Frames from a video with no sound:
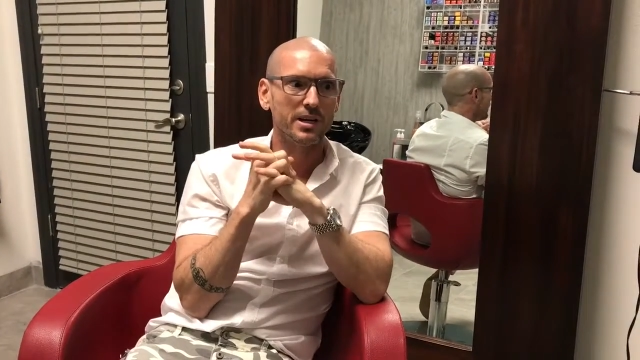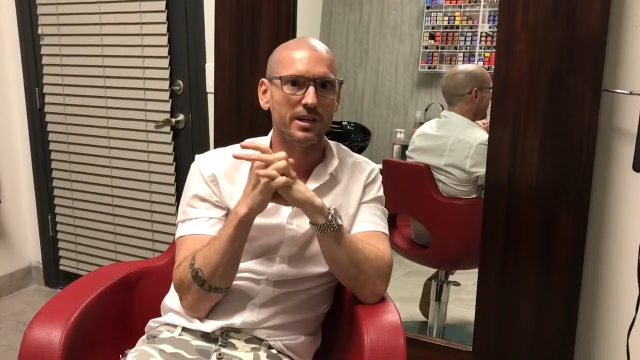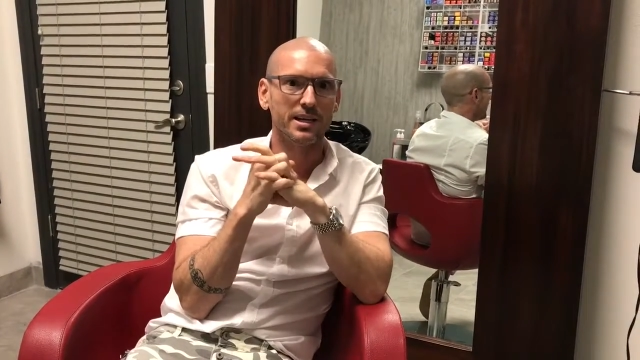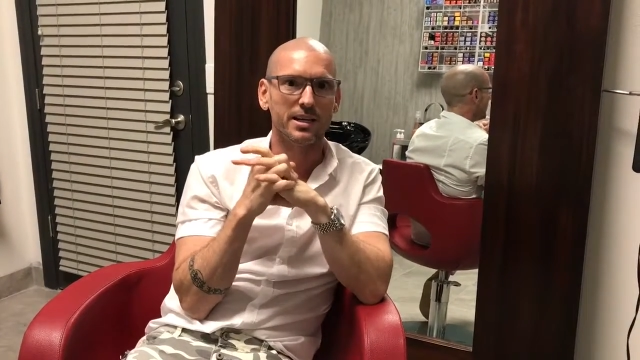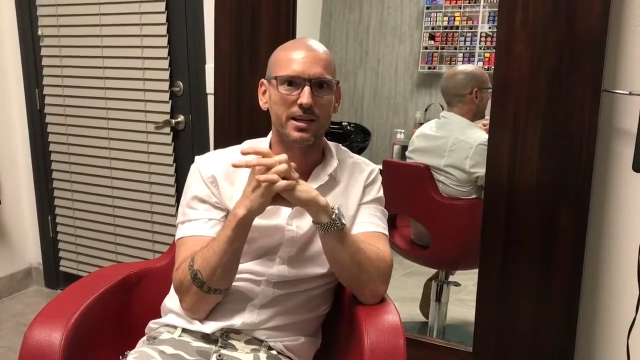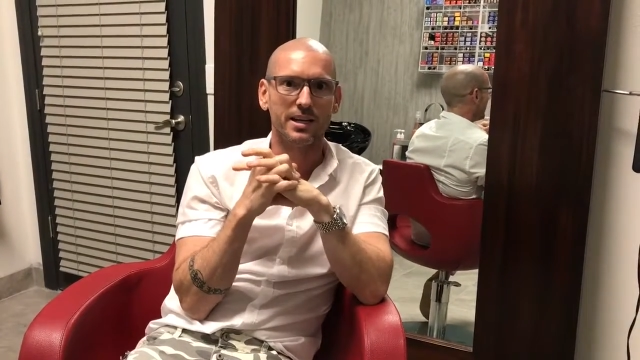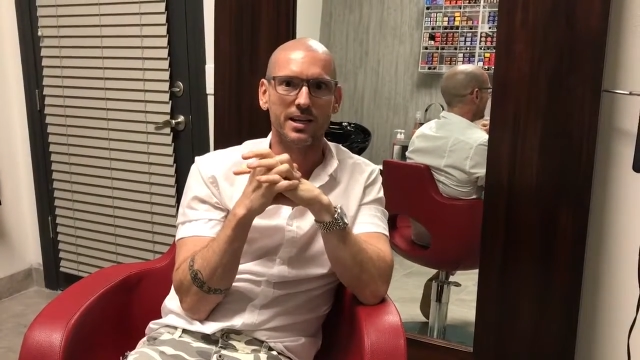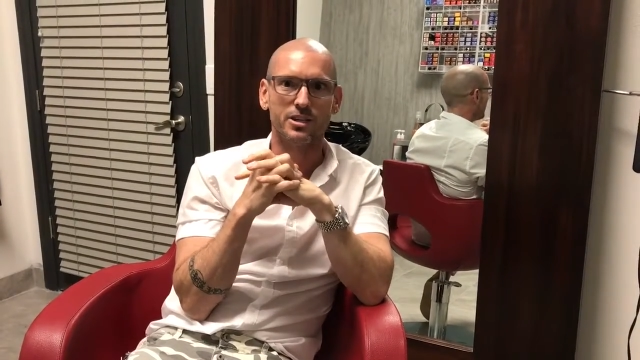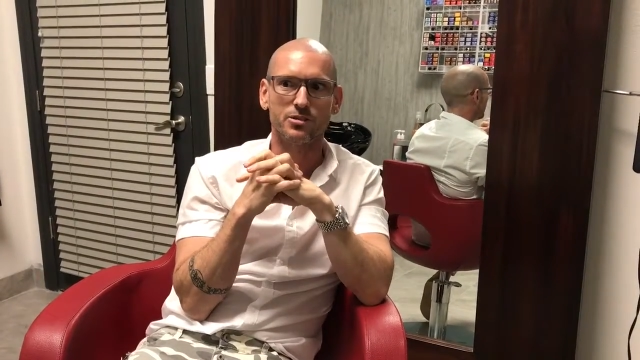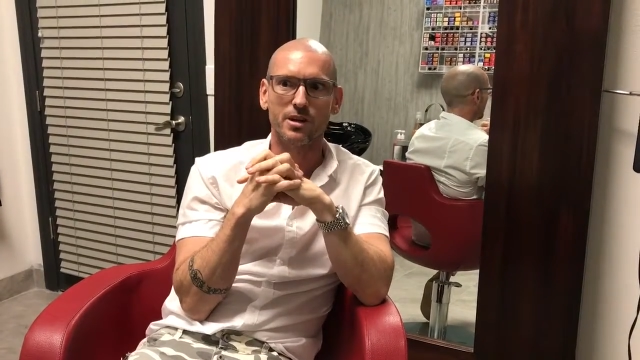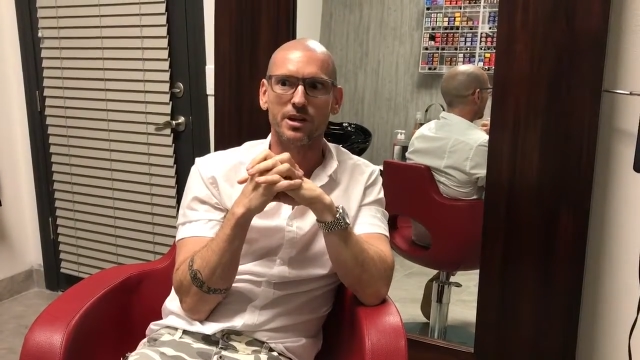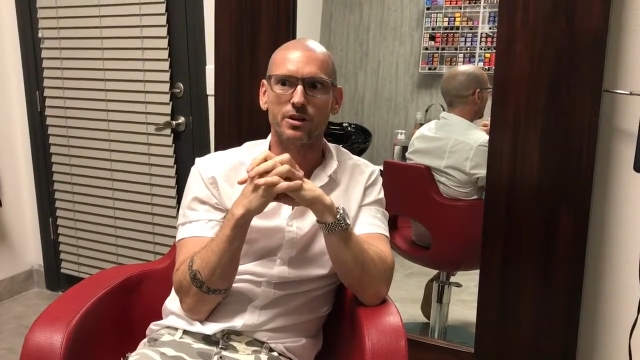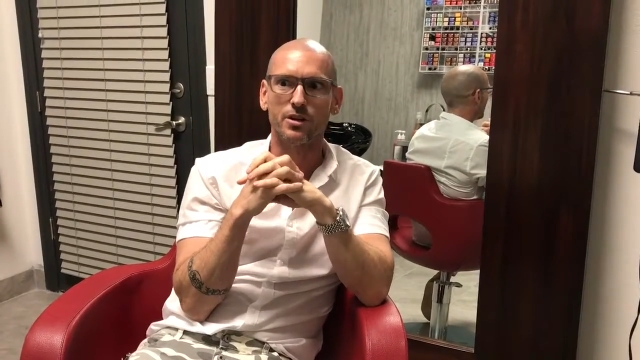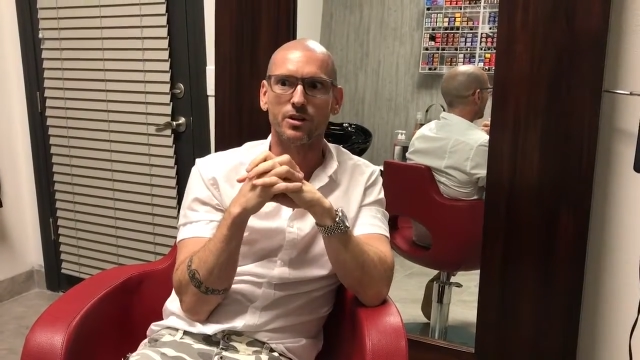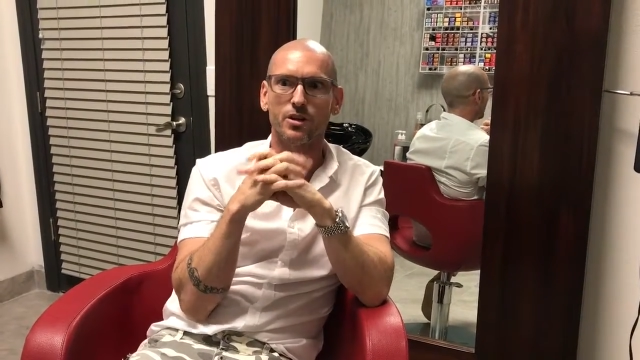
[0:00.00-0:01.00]
And I
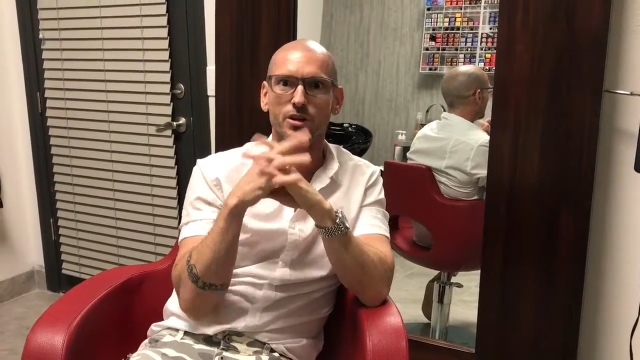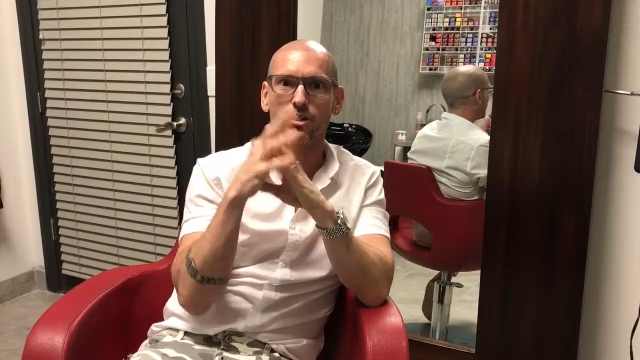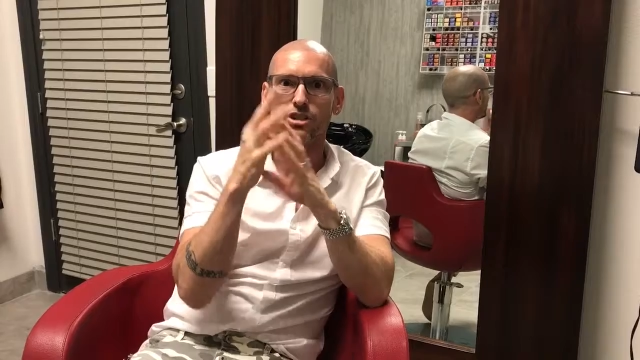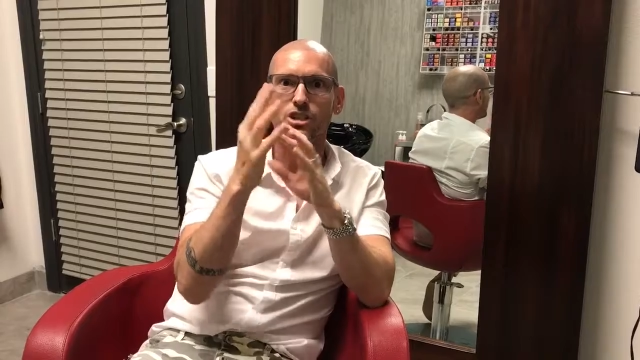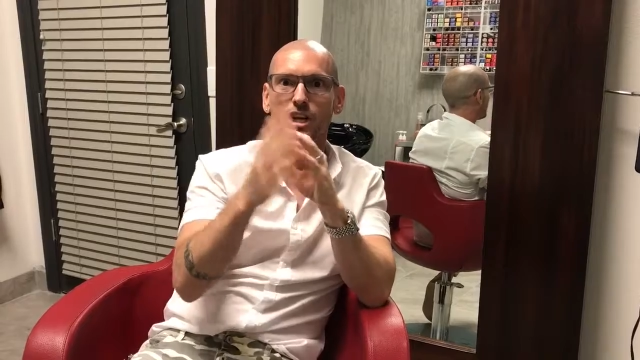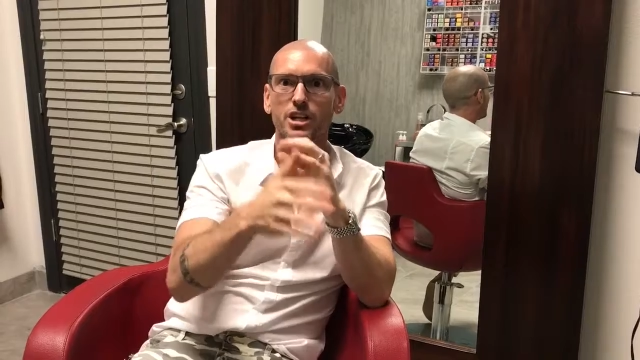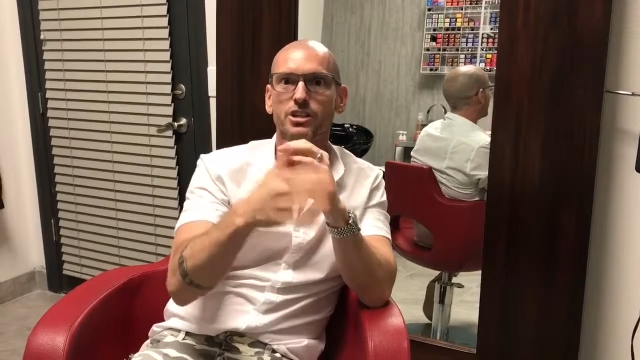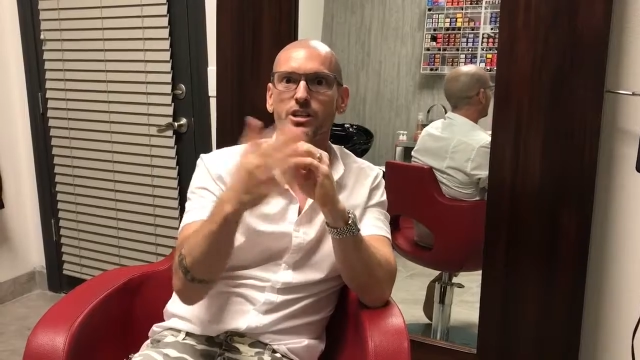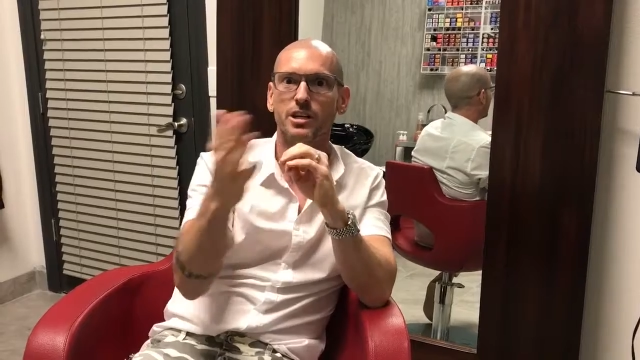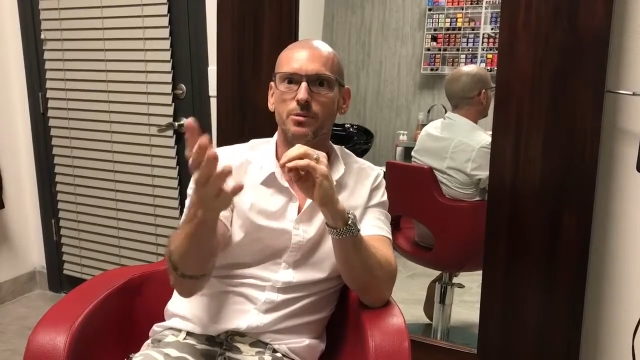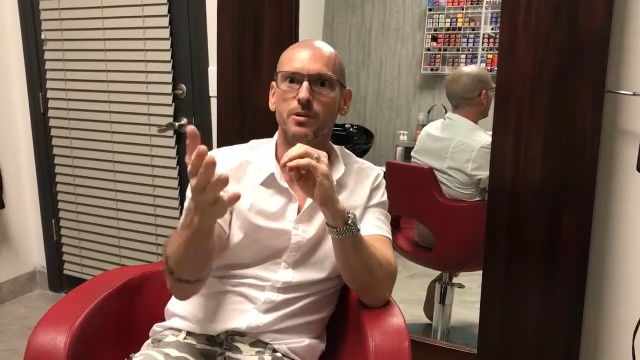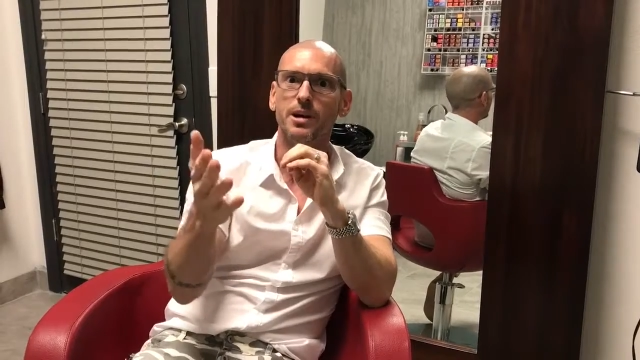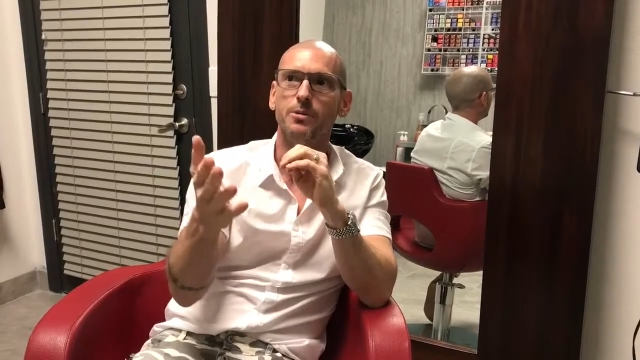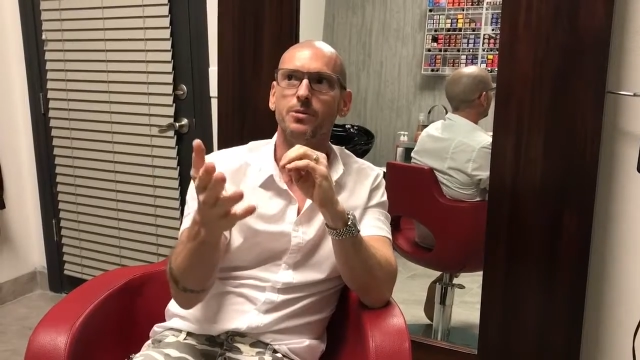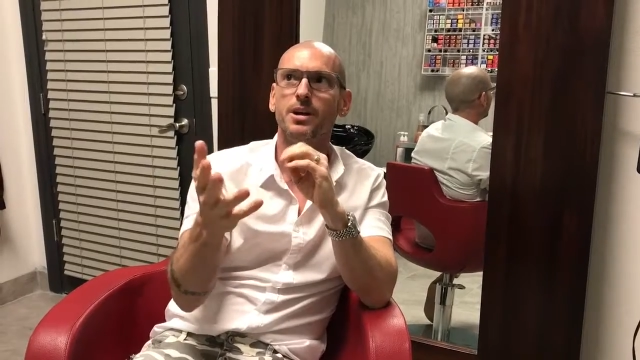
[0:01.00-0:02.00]
try to encourage change
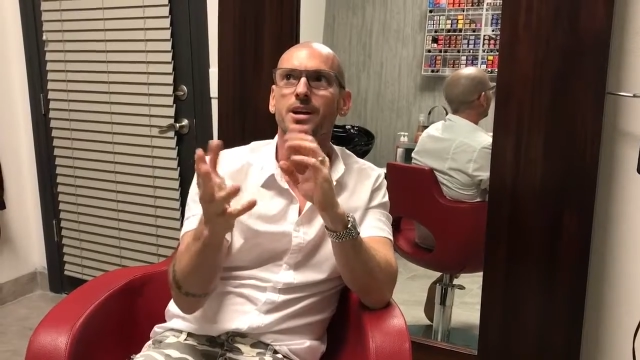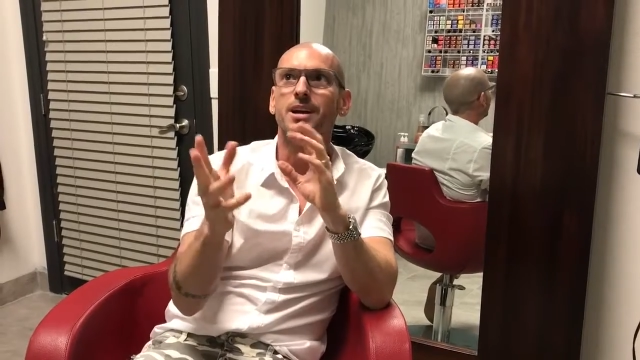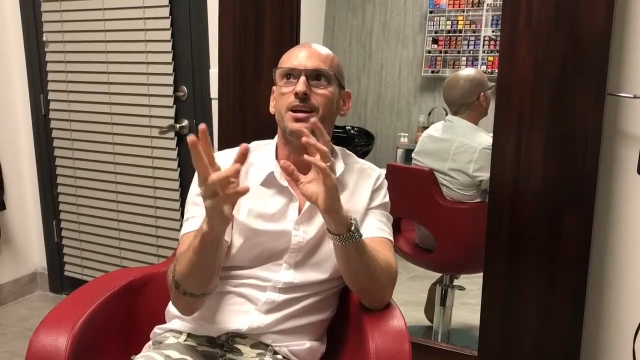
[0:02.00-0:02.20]
anyway.